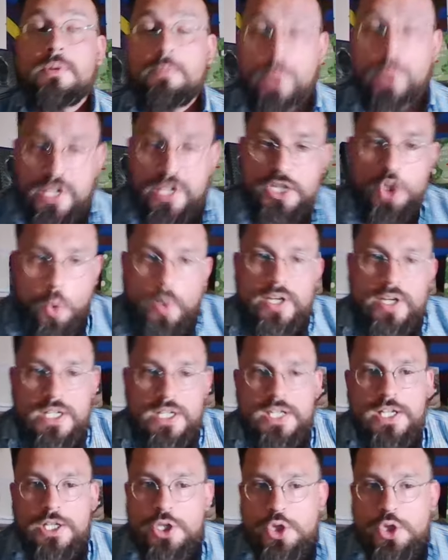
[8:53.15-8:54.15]
but he's going to
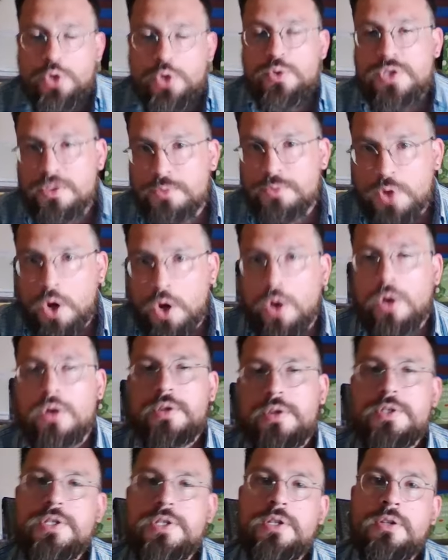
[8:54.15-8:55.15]
get you some
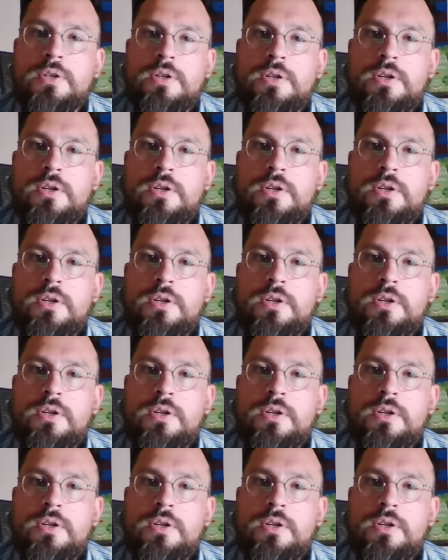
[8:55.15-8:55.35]
yards.